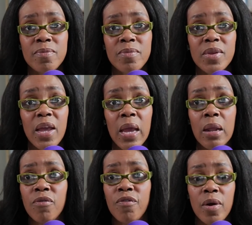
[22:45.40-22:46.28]

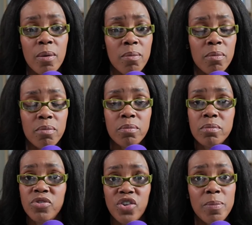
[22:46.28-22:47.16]
And from
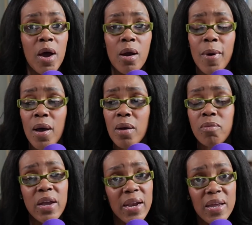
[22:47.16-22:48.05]
Jim Harbaugh,
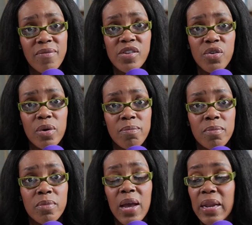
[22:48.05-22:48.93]
we got to give it to him.
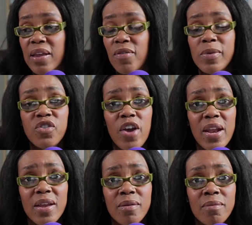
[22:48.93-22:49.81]
Got to give him his
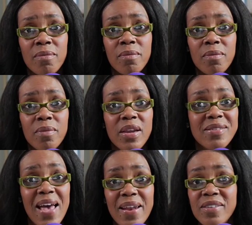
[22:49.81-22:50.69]
credit. He's
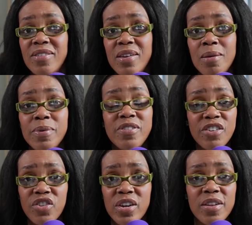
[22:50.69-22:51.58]
got his team
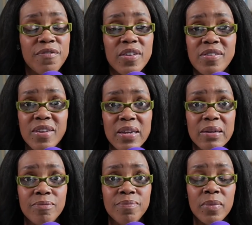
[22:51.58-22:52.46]
positioned in the 5th seed.
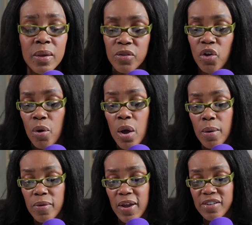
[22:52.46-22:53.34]
So
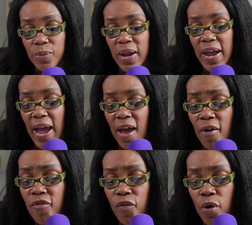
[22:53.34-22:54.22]
that's what I
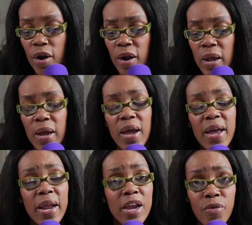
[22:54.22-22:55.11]
have for,
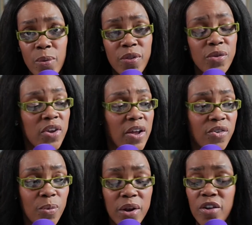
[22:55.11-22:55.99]
and I agree with you, Tanja,
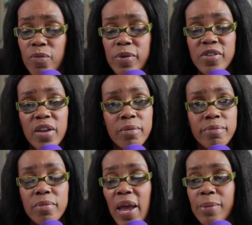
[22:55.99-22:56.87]
100%.
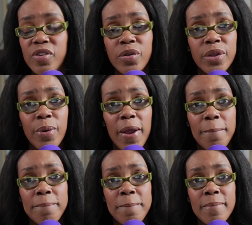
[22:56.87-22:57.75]
Absolutely right.
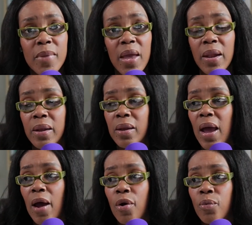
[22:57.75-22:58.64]
And
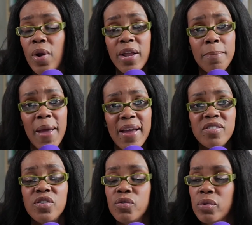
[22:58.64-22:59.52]
our running
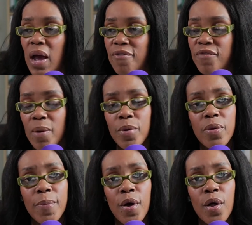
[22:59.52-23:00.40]
backs do not fumble the
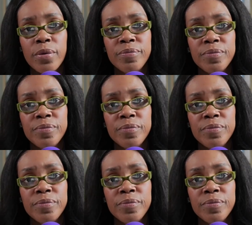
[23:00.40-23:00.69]
ball.